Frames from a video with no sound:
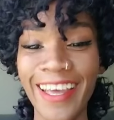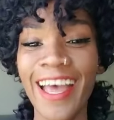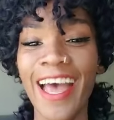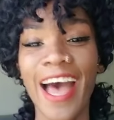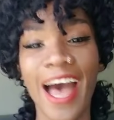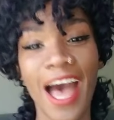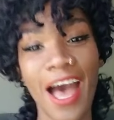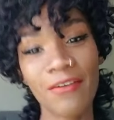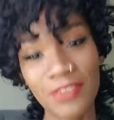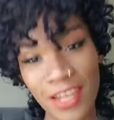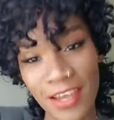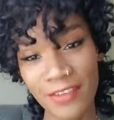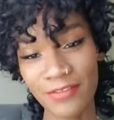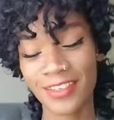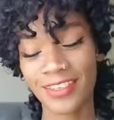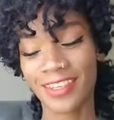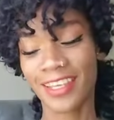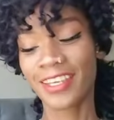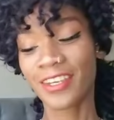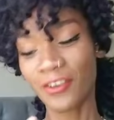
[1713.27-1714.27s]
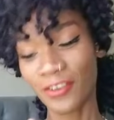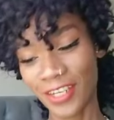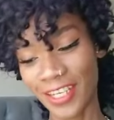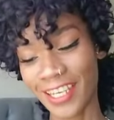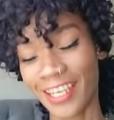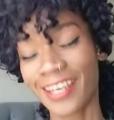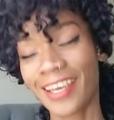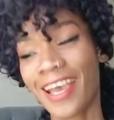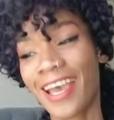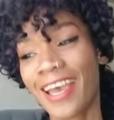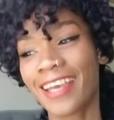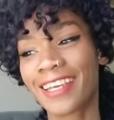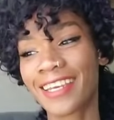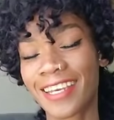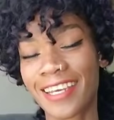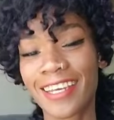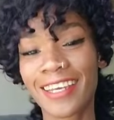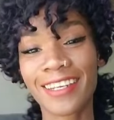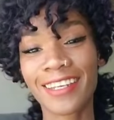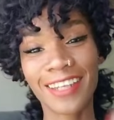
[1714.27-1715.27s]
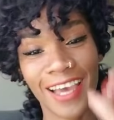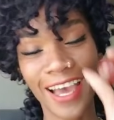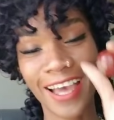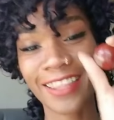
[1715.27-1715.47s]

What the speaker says: I've left the Yoni egg in,